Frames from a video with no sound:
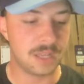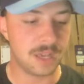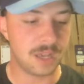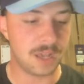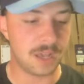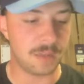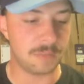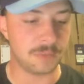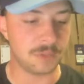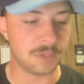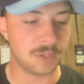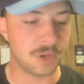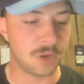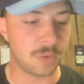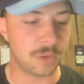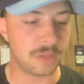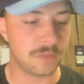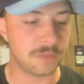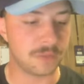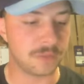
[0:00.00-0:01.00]
Um, you
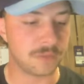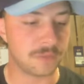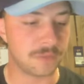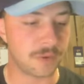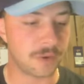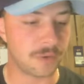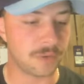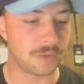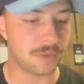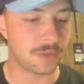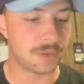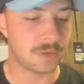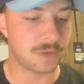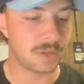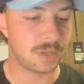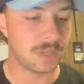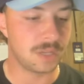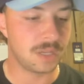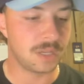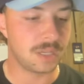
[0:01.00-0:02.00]
go even further,
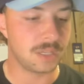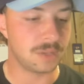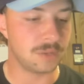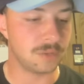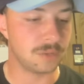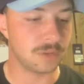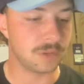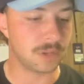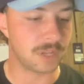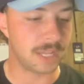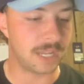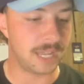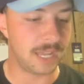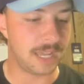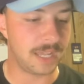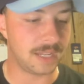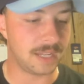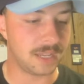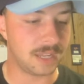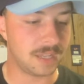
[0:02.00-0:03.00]
you're looking
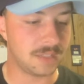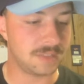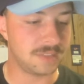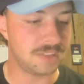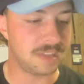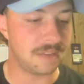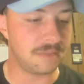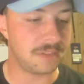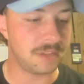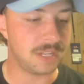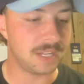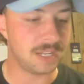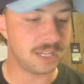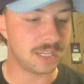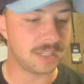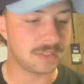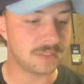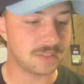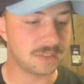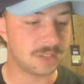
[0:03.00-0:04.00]
at seven
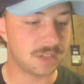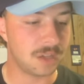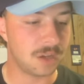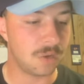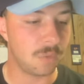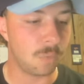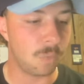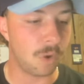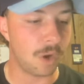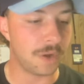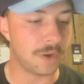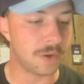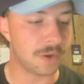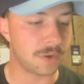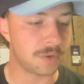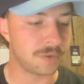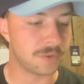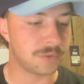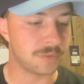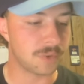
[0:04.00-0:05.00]
innings, one
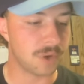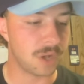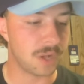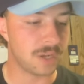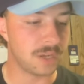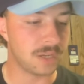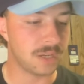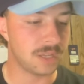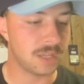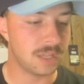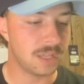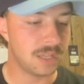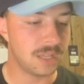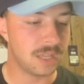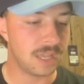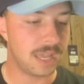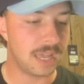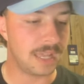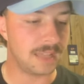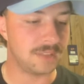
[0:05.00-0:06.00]
earned run,
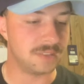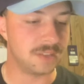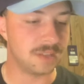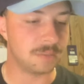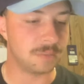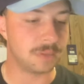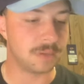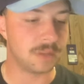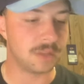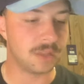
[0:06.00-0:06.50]
ends up,